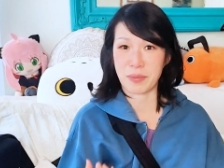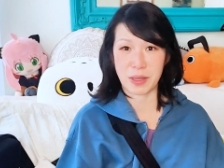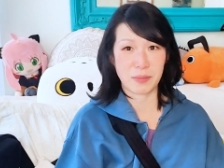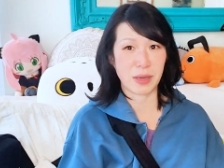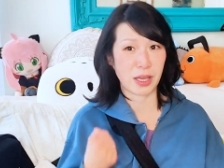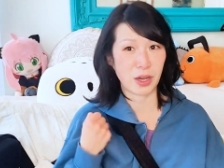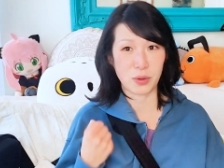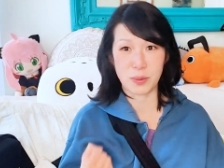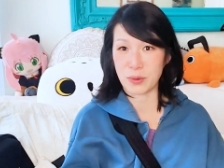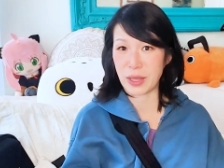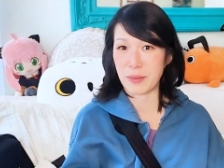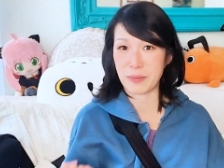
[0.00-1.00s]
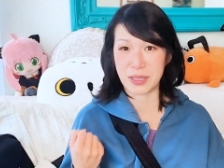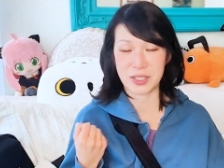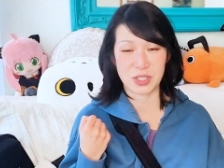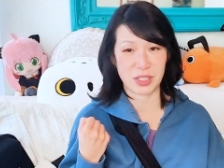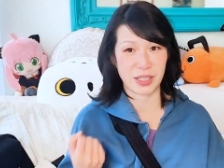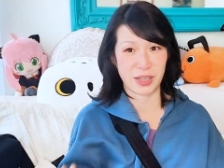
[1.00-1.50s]
bend my elbow that
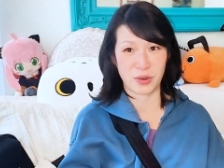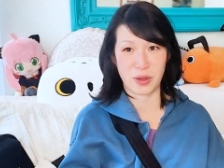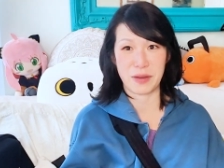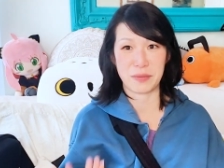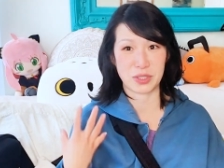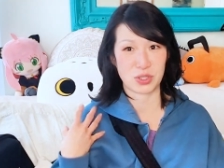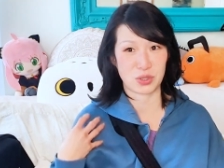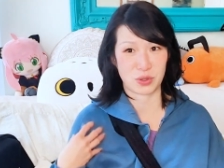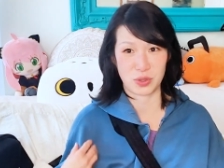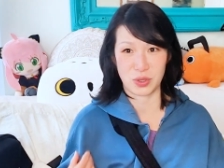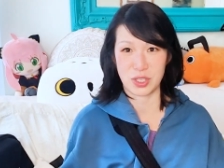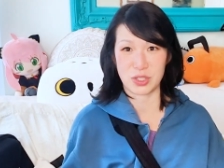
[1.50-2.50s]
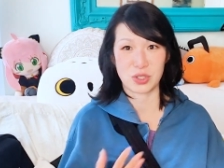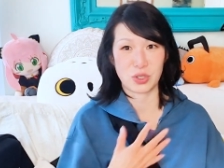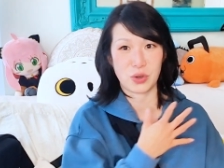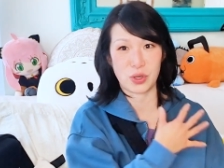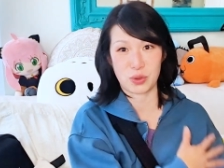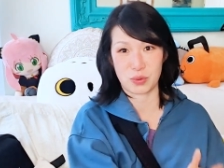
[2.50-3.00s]
much and I don't have much circulation
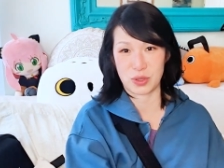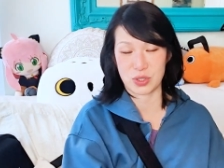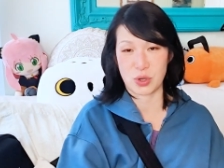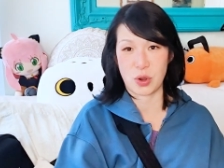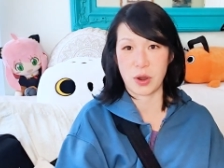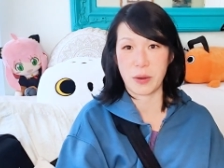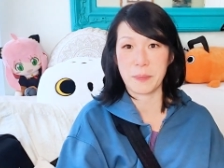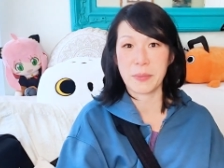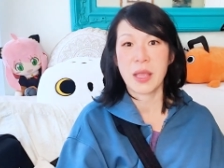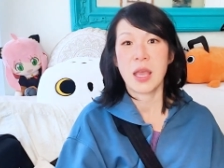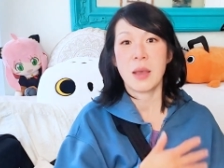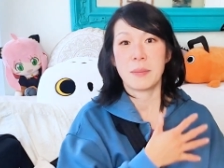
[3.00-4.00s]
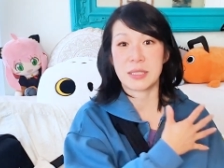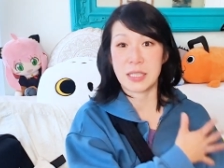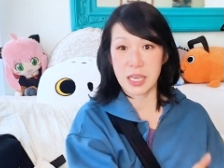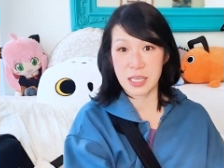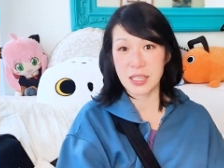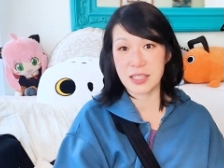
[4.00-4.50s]
going through this arm. But
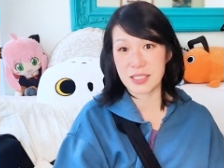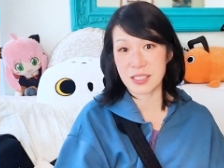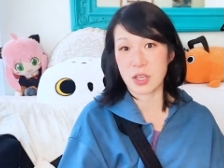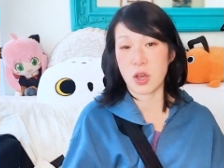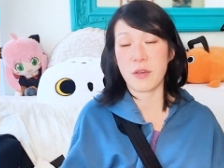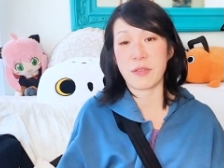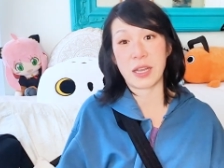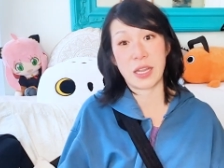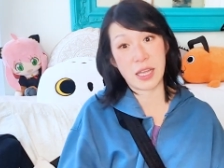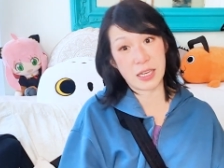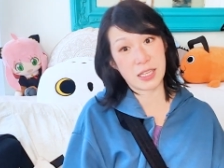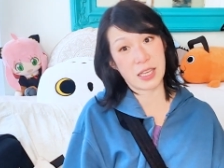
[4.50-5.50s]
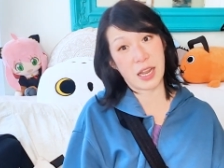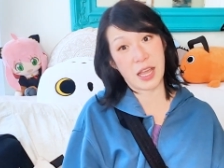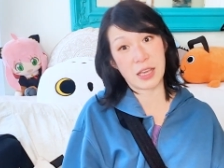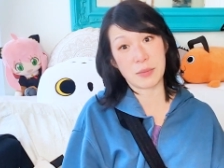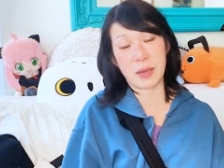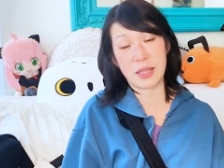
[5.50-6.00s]
taking the sling off and letting it
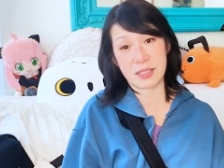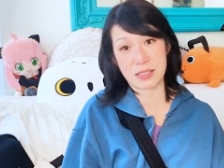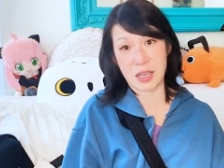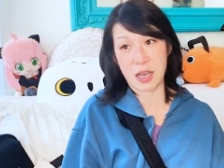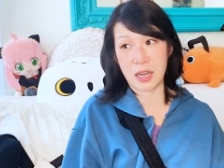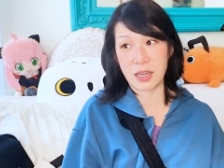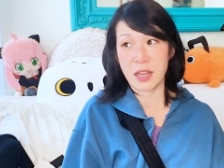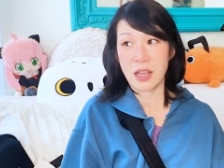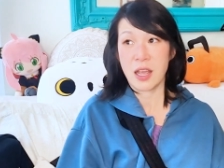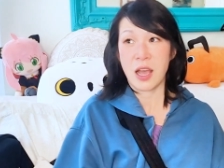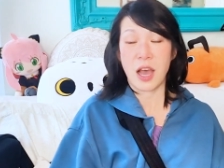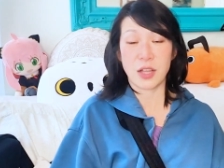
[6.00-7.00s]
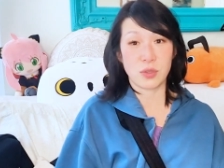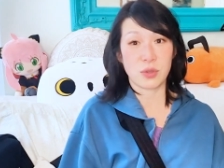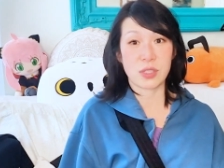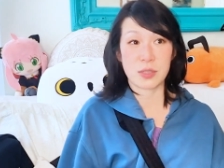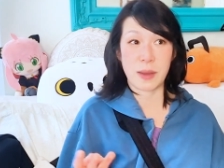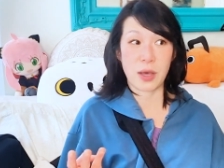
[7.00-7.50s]
hang by the side, I do
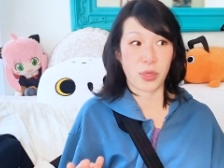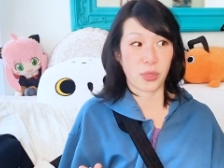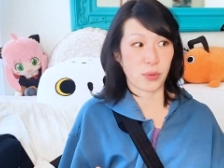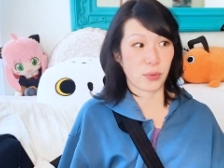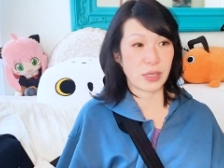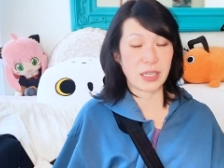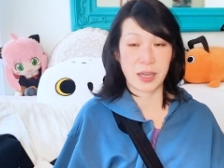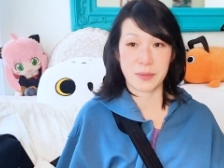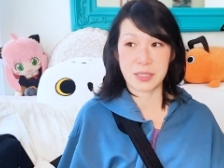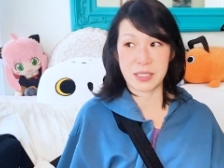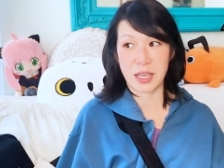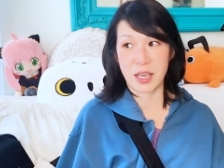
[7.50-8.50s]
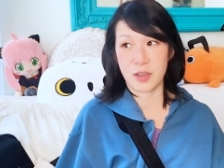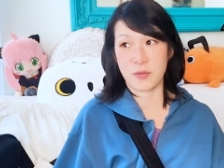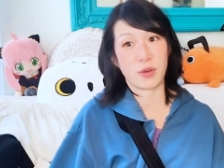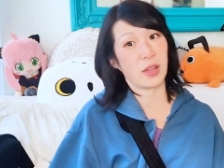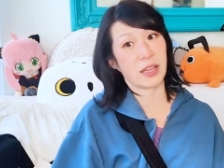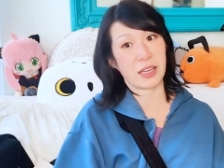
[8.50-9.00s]
this about 3 times a day
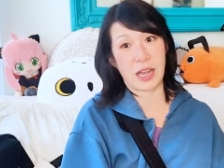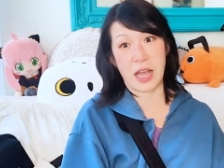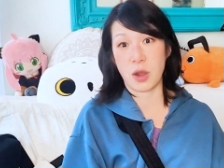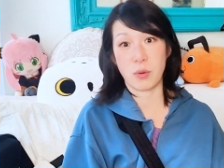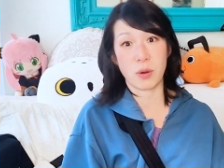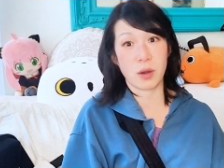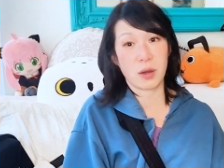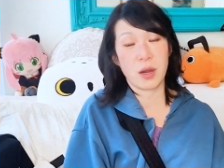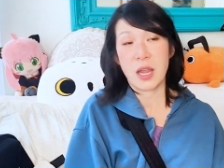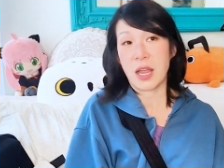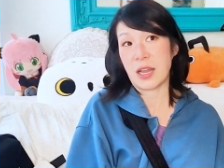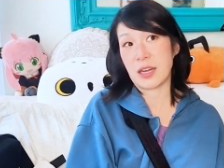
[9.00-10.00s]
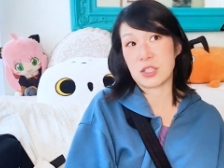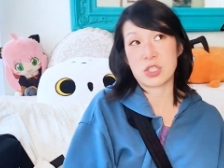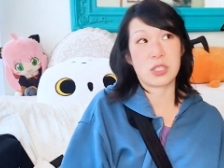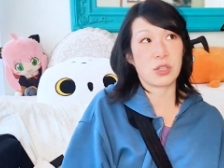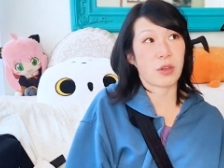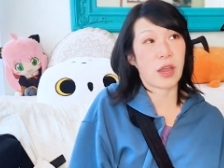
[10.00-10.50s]
for like an hour, and I
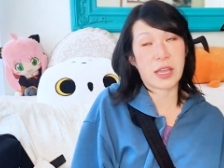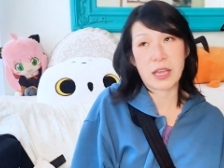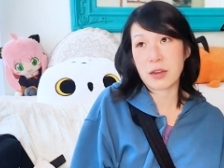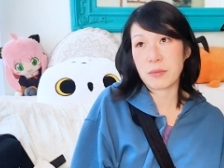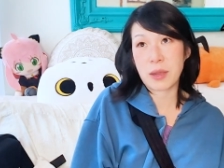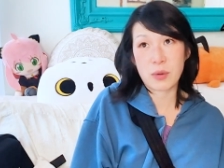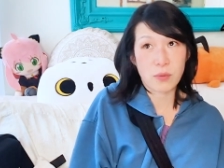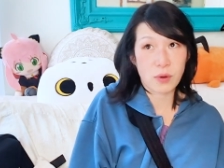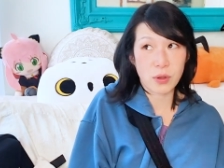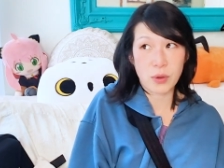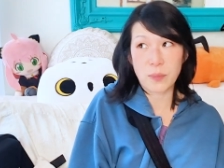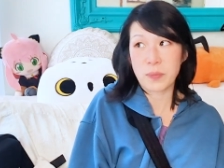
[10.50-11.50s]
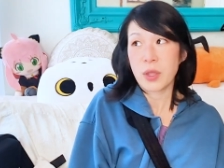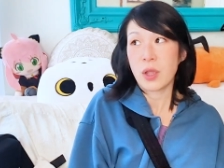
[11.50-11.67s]
just either hang out in my room